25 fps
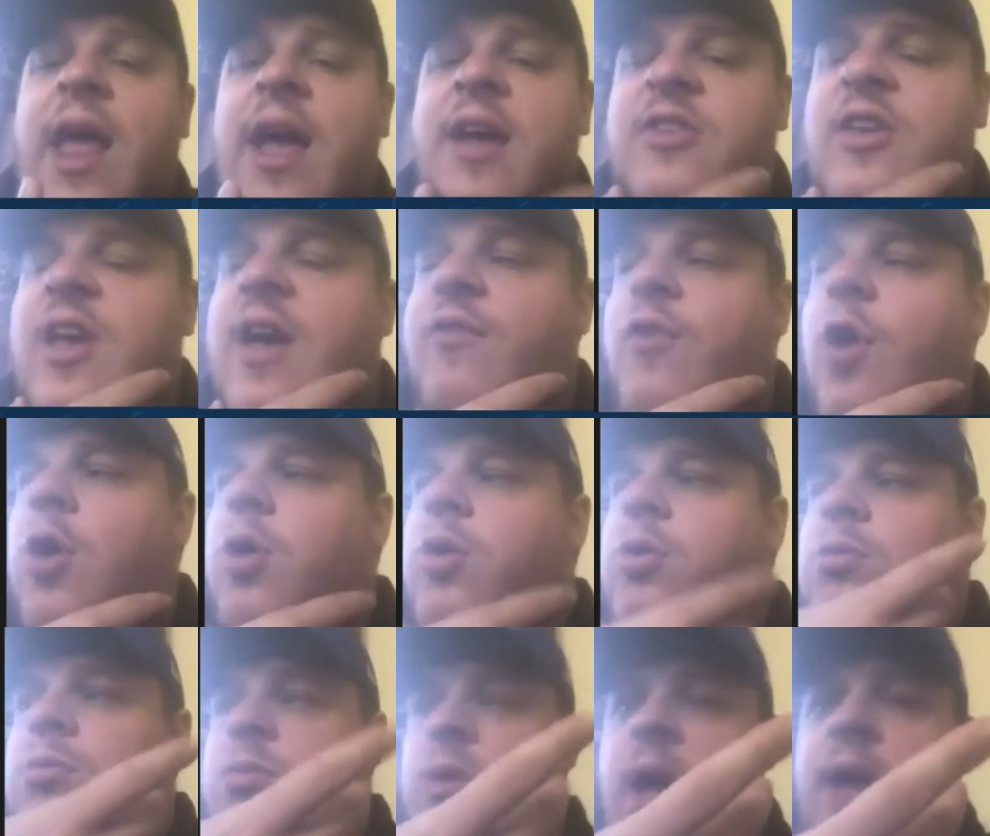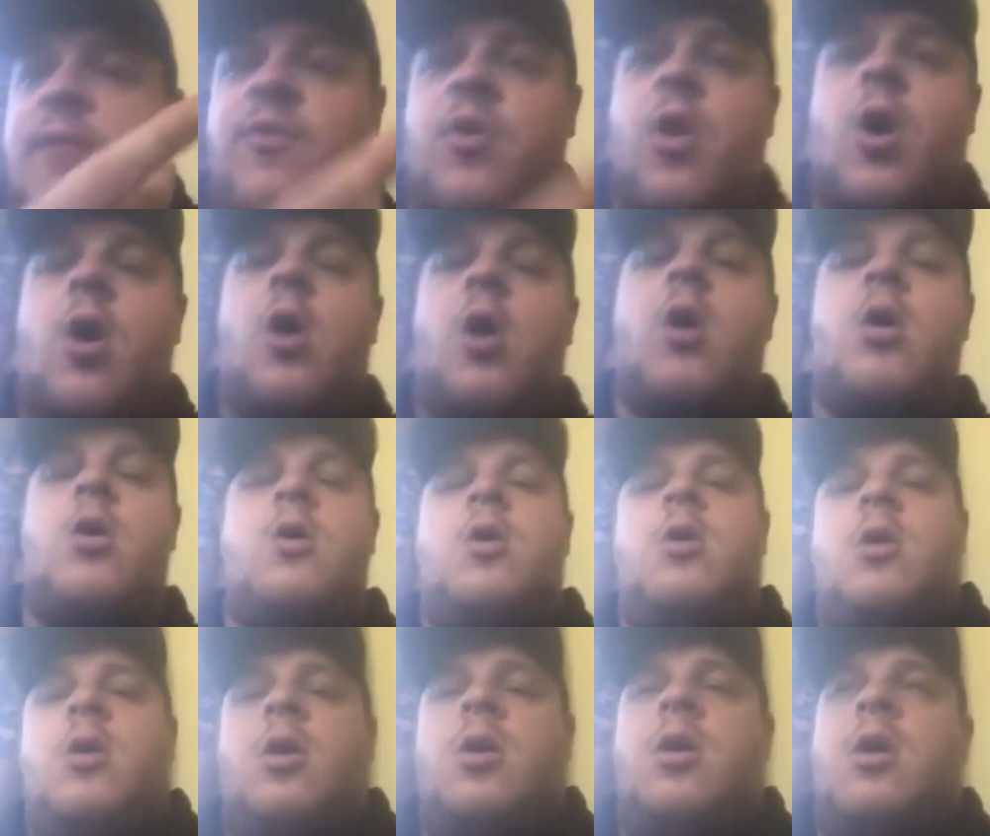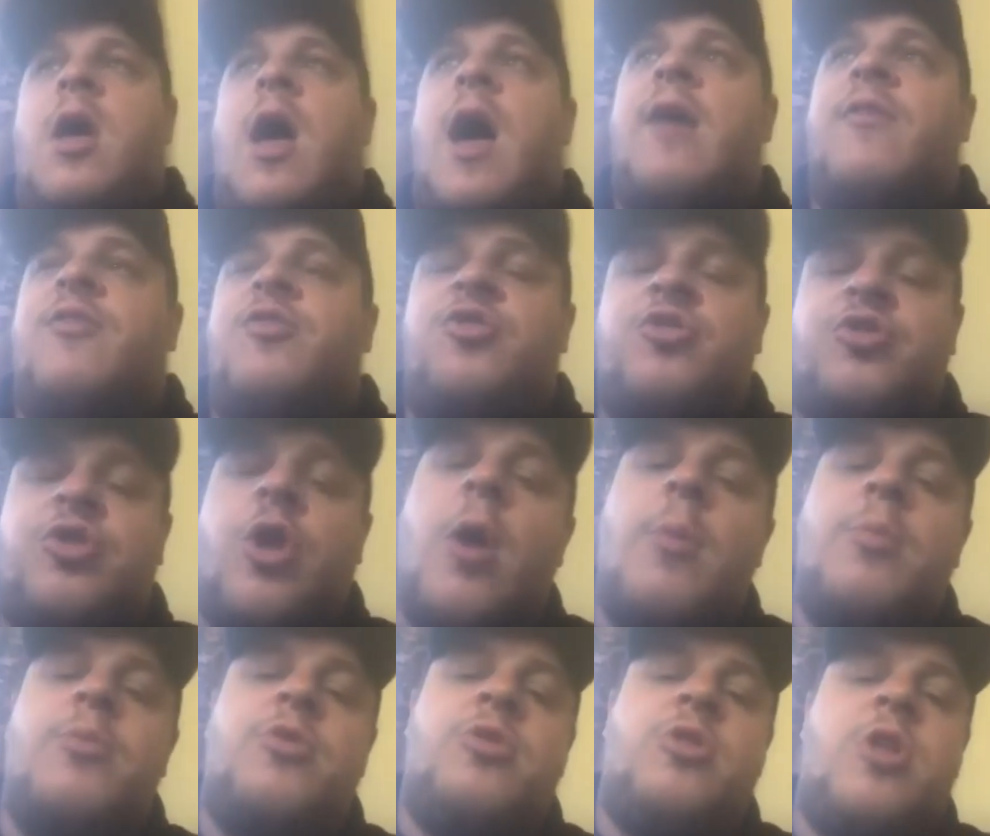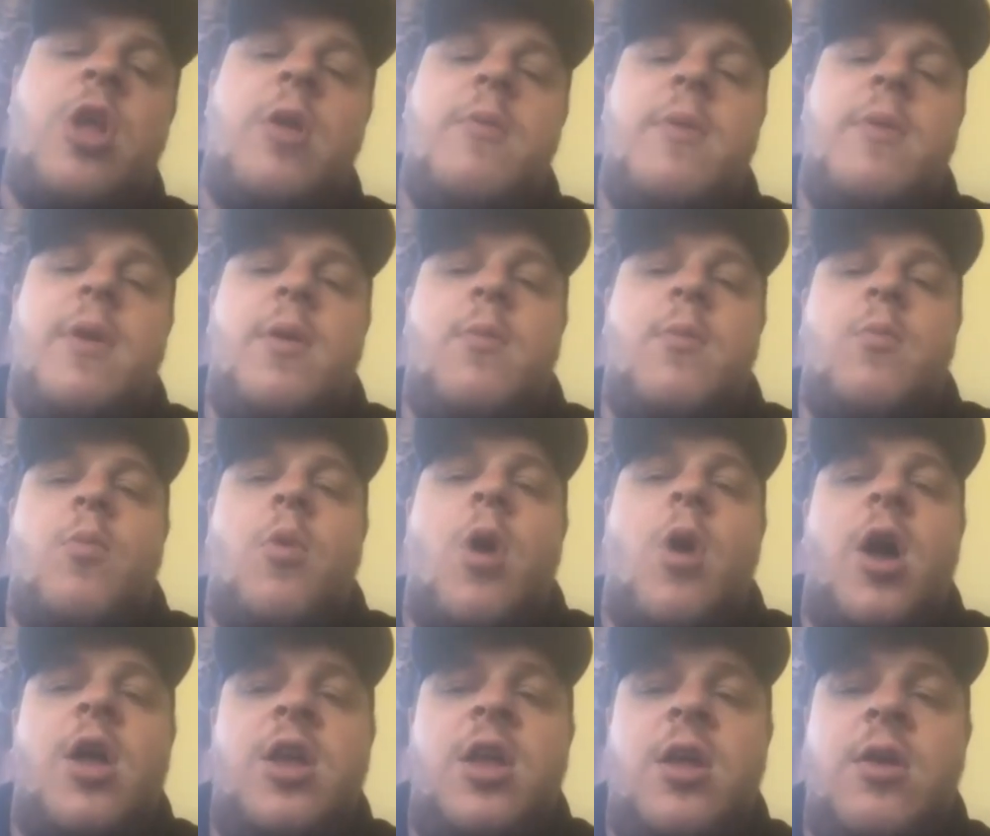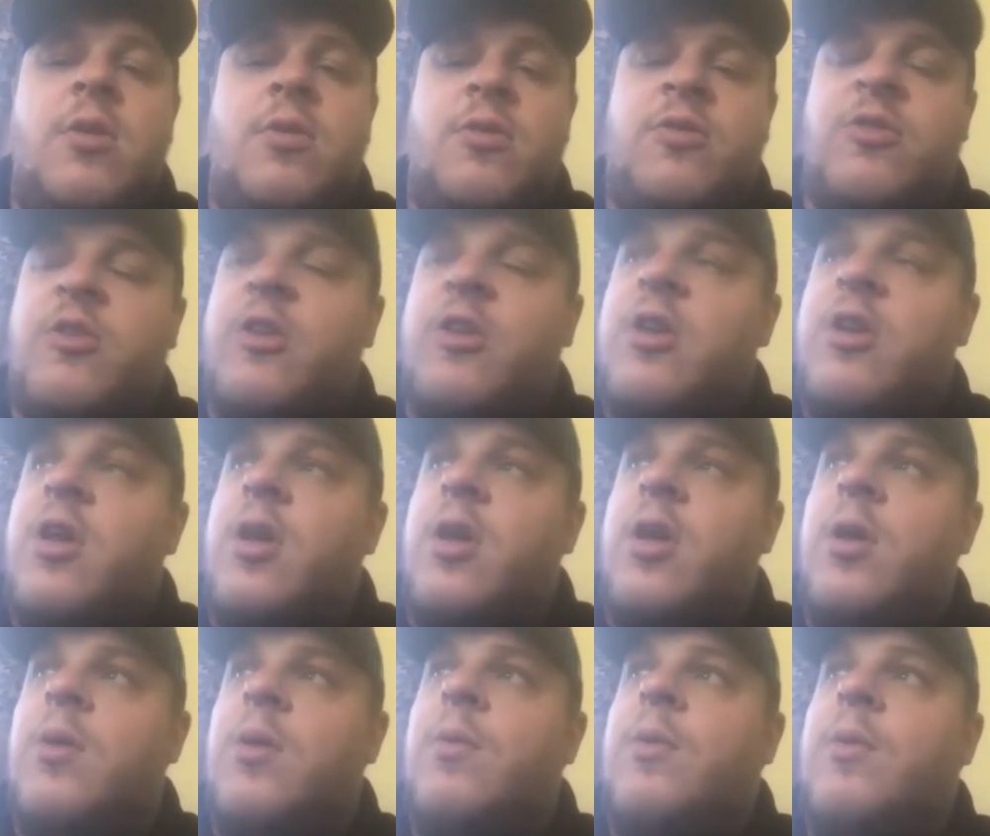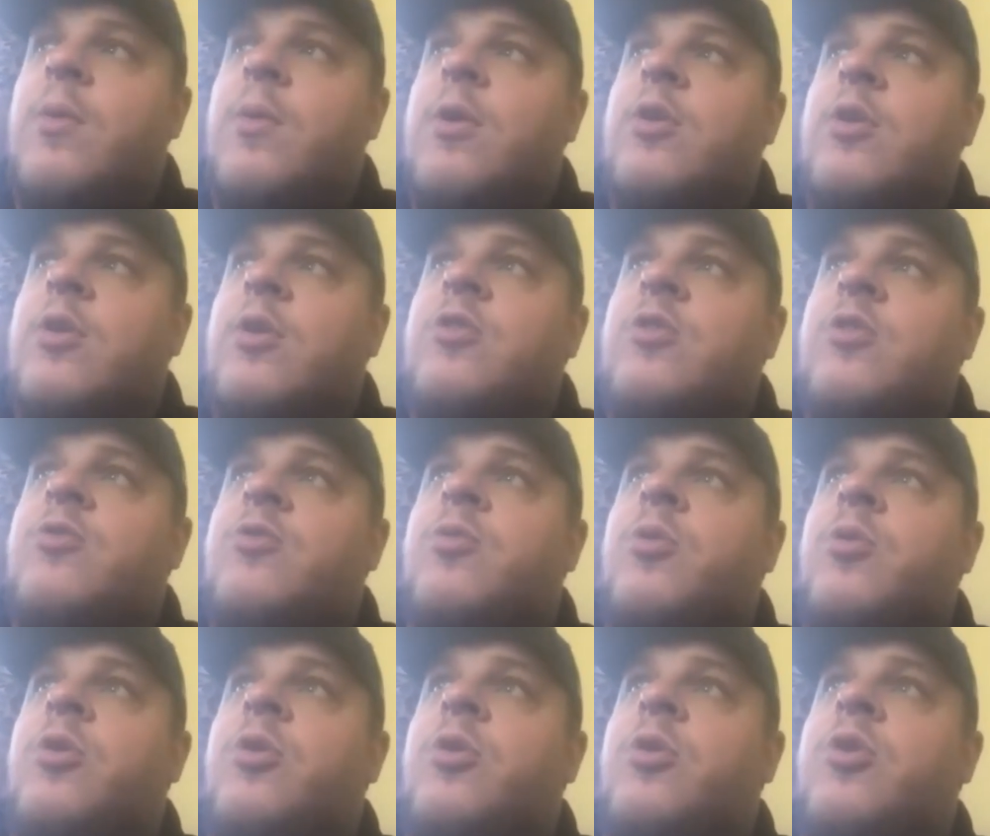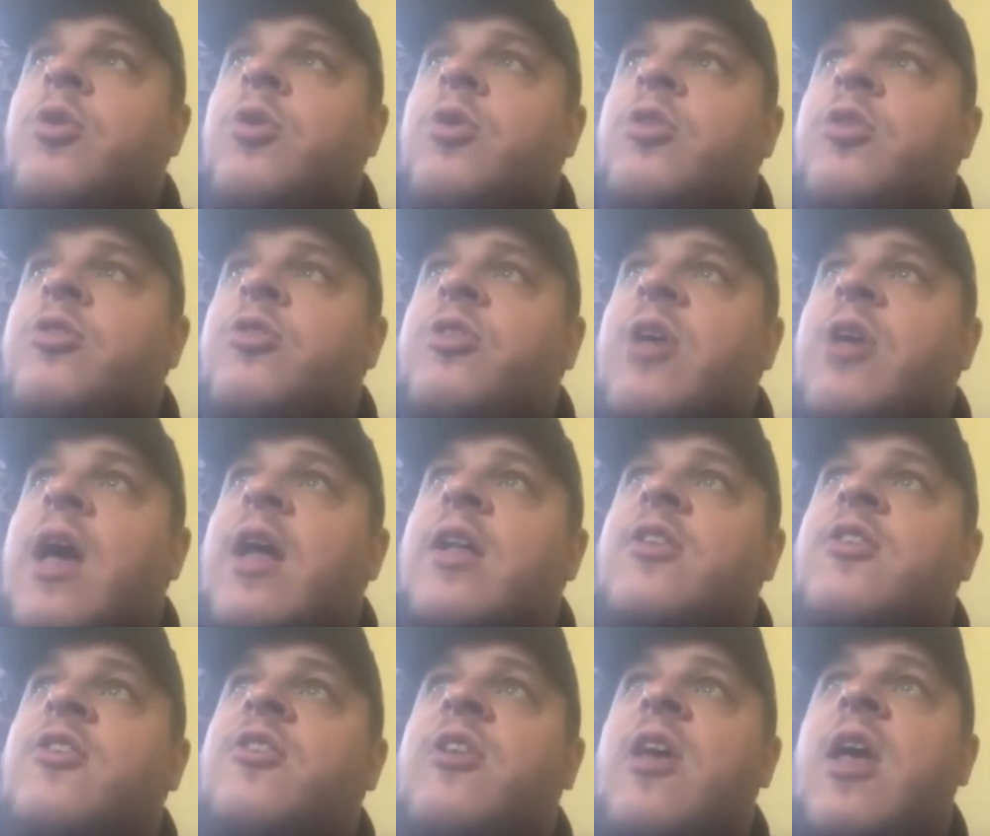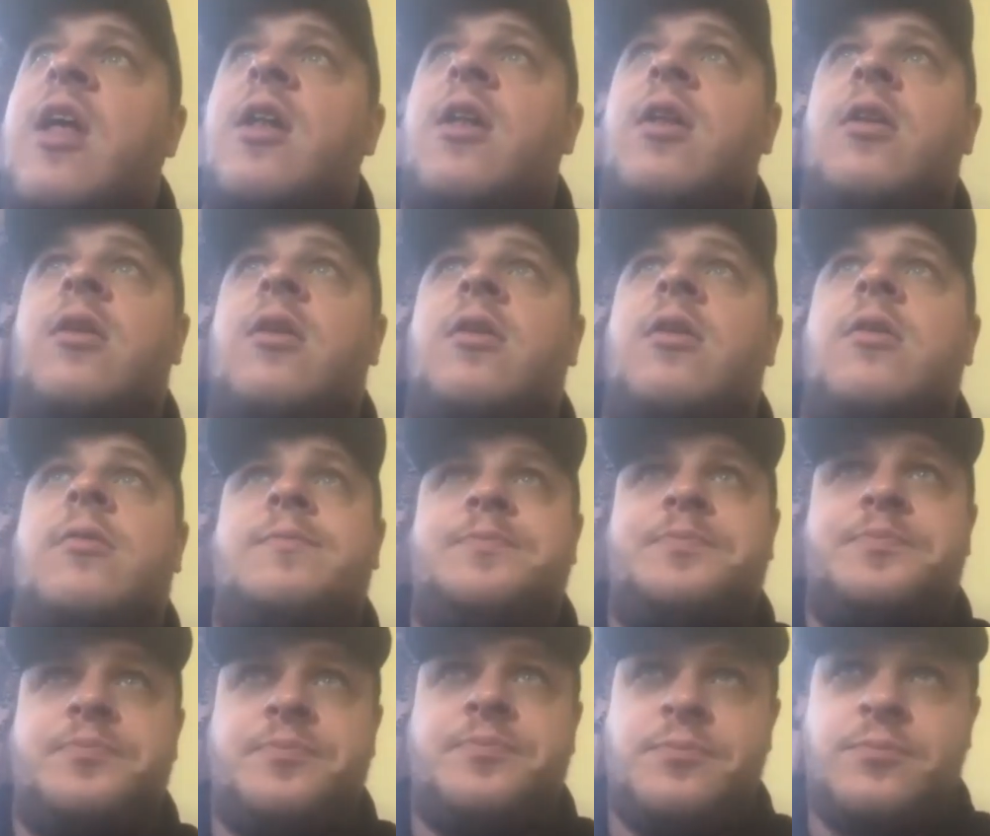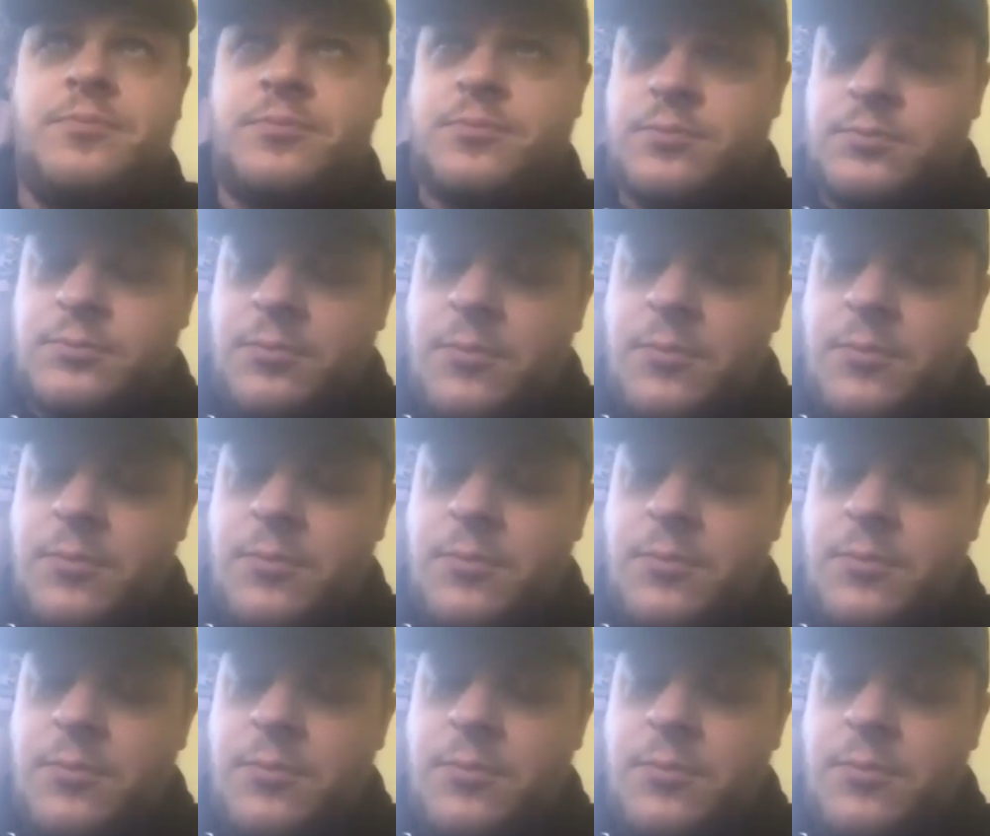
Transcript: to. I've got. I've got. I've stopped doing what I used to do, which was I'd send rounds to anyone and